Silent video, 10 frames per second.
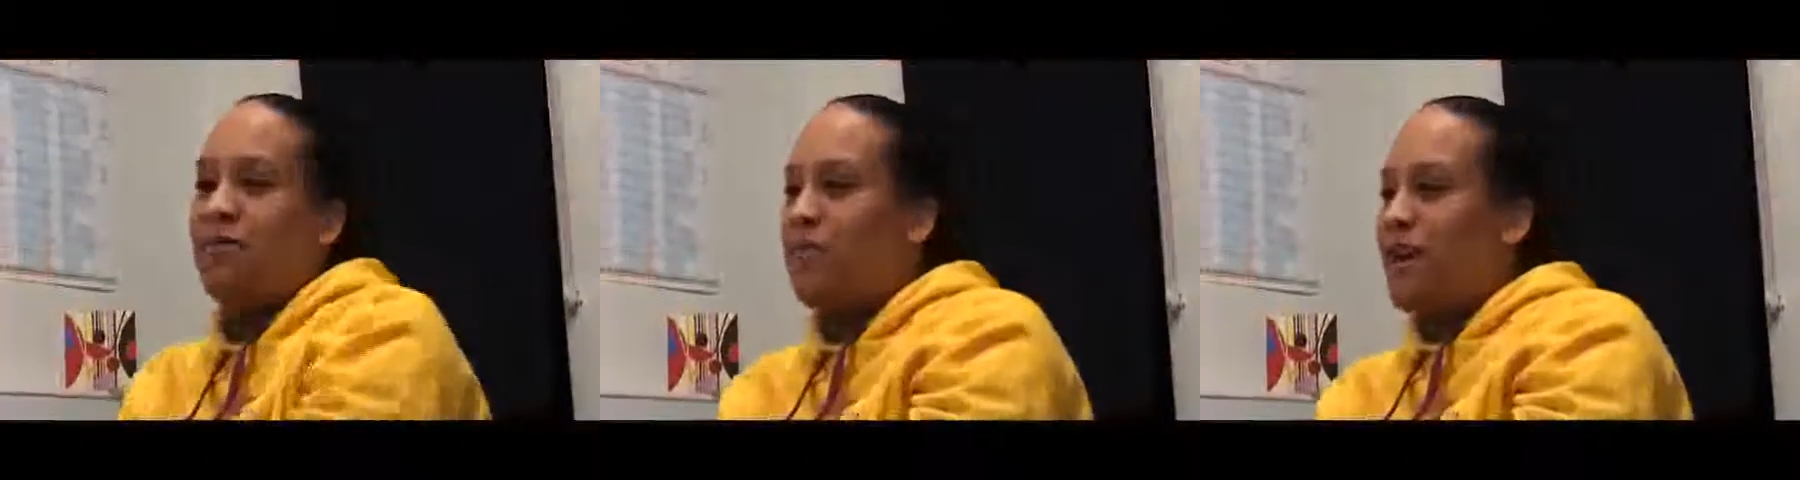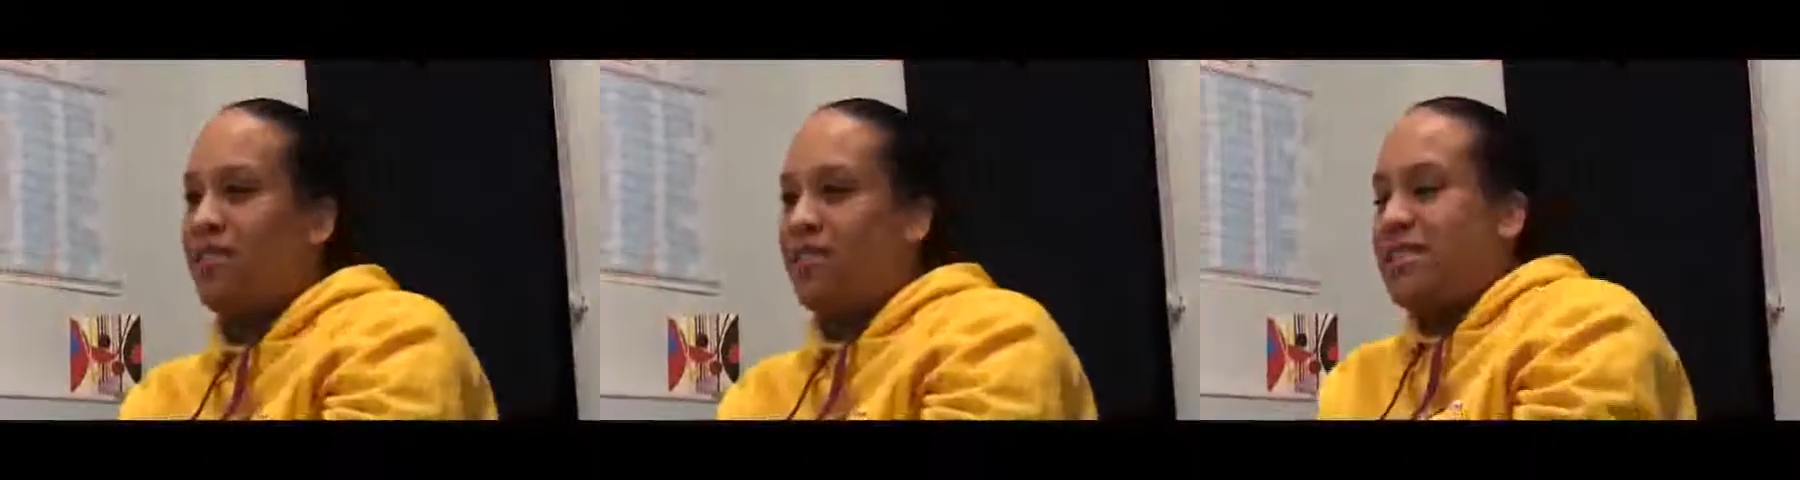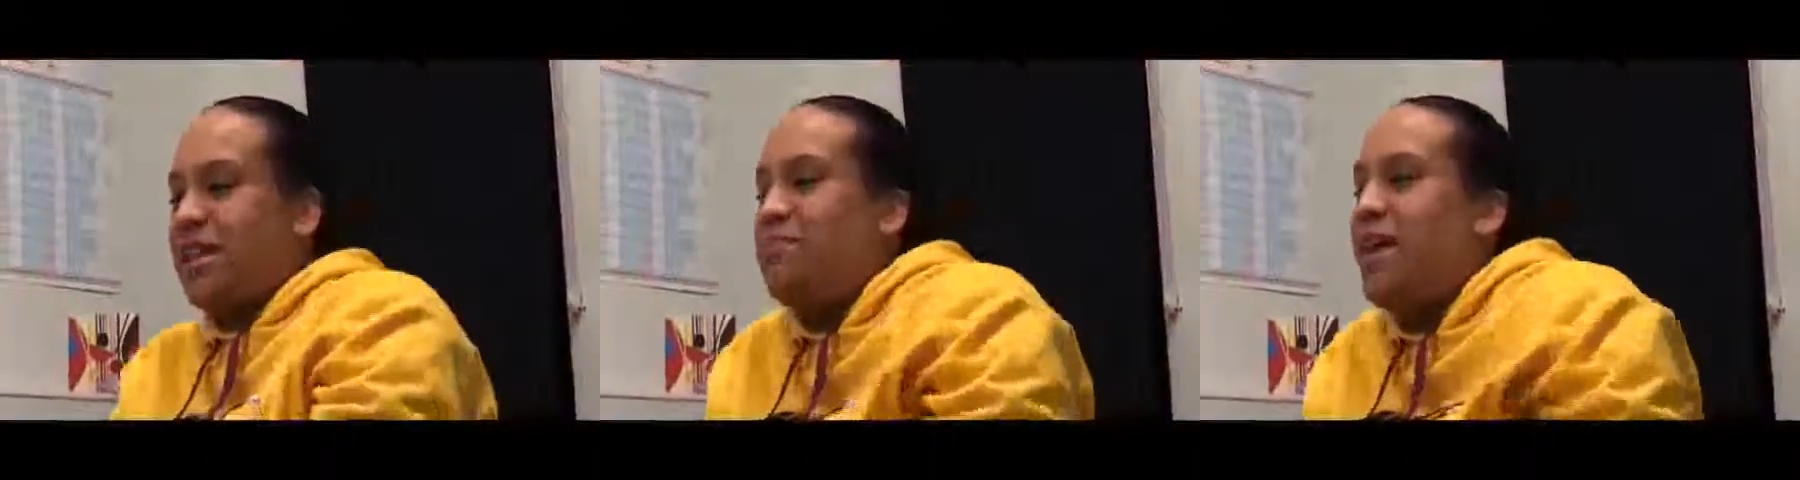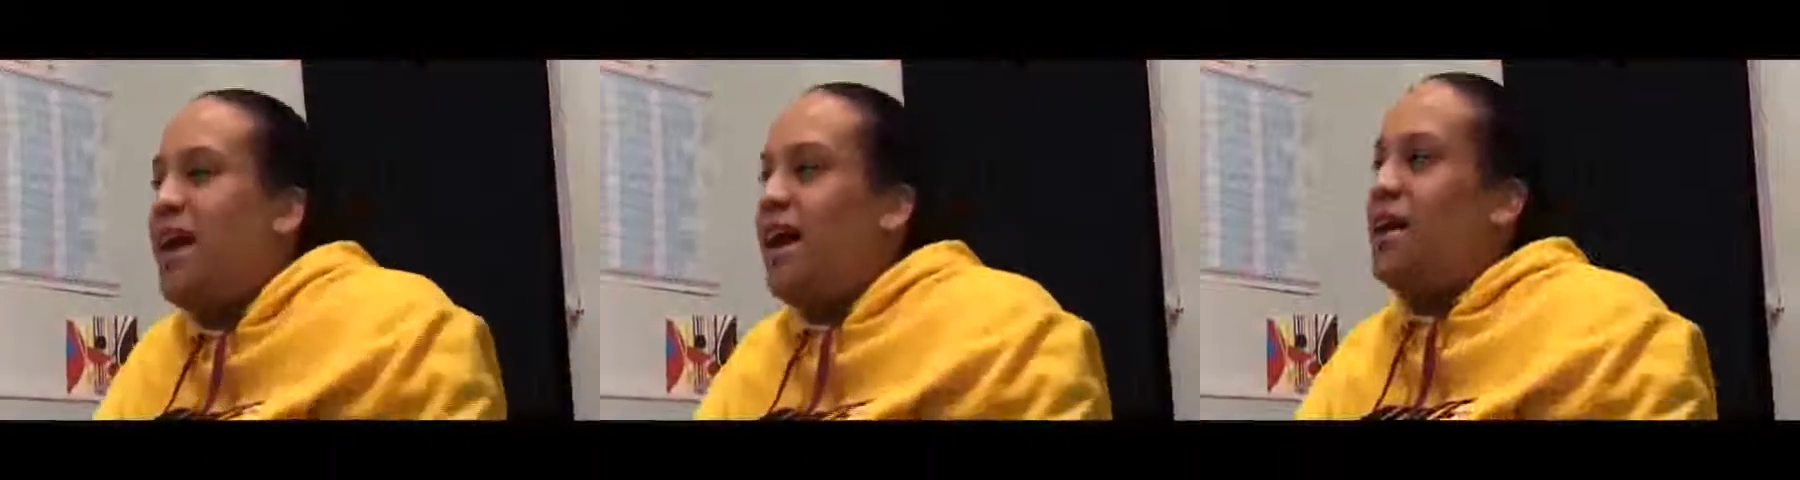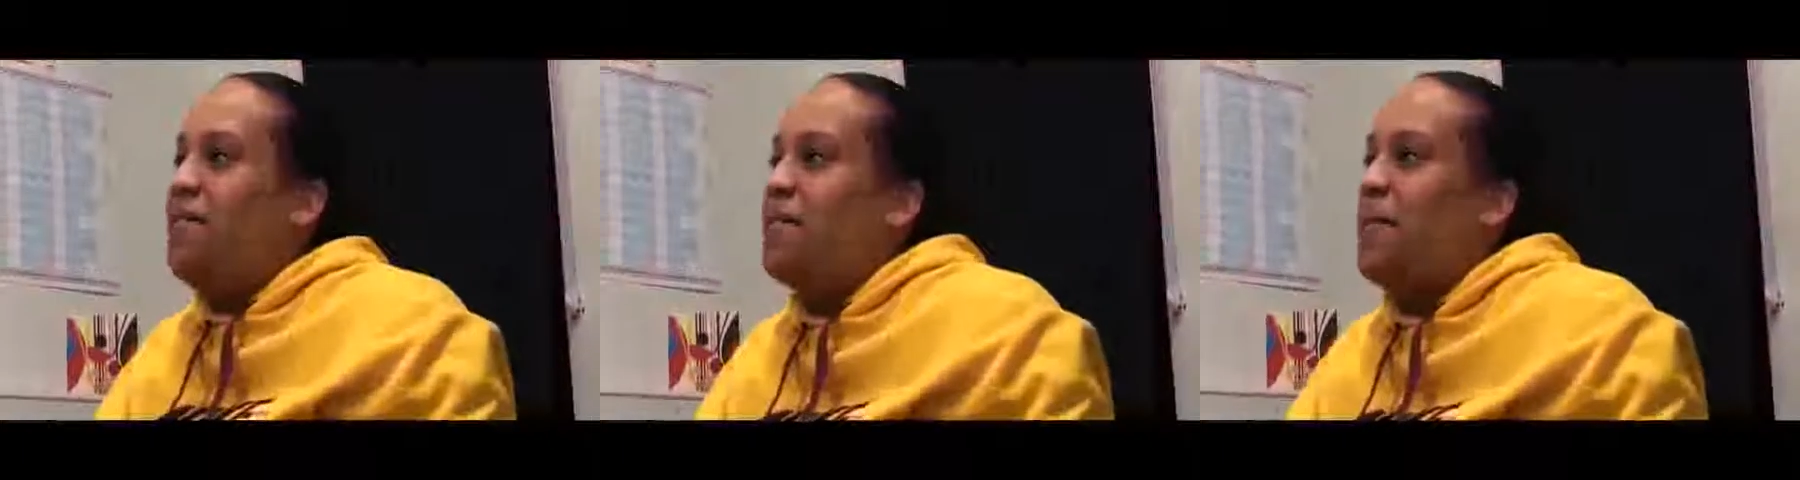been waiting all this time.
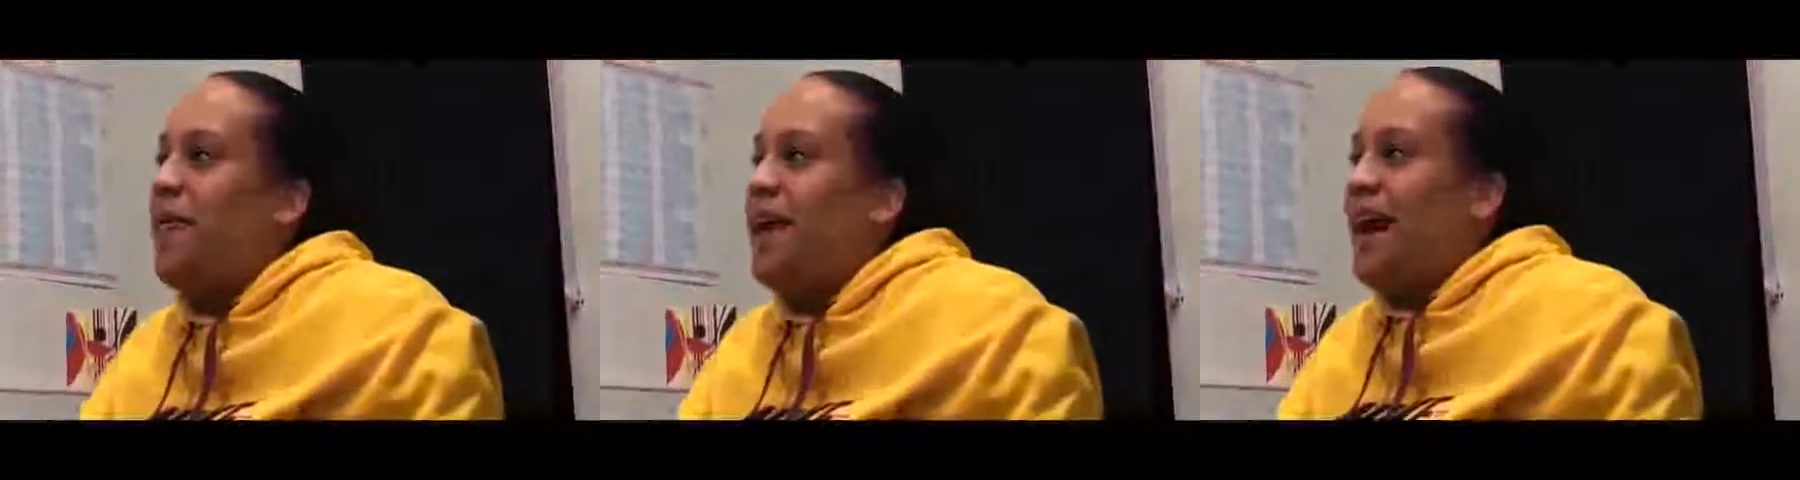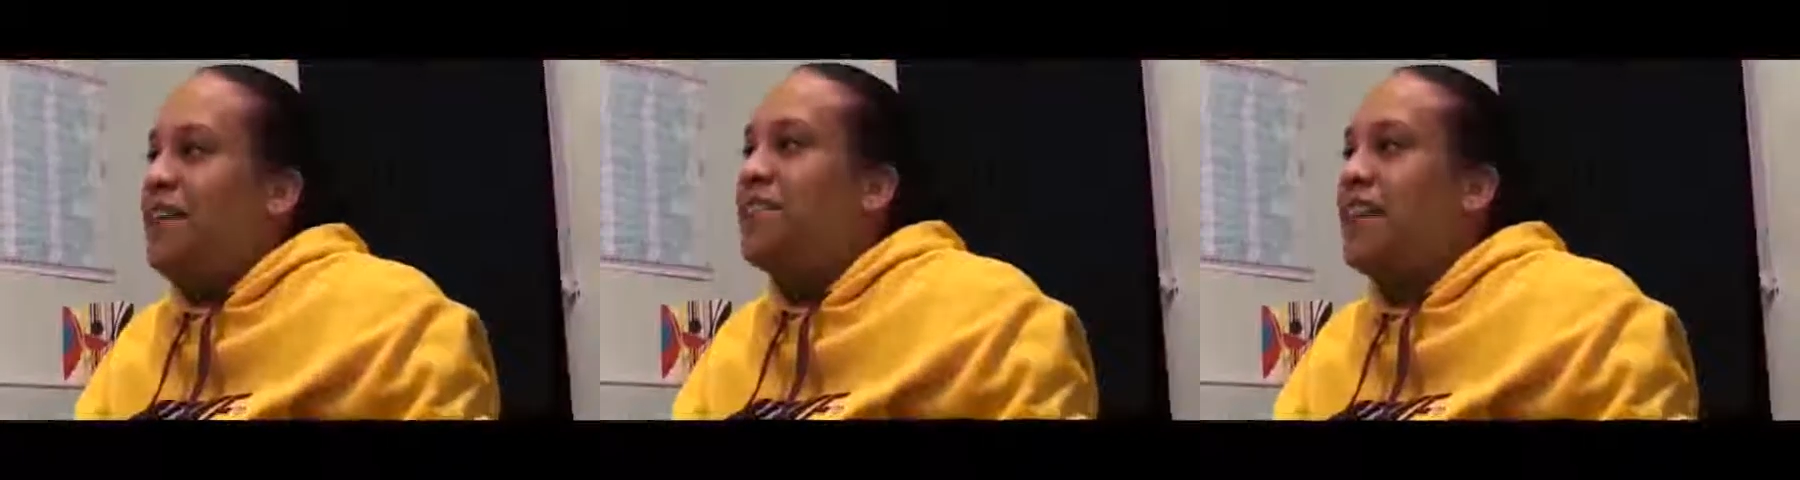Another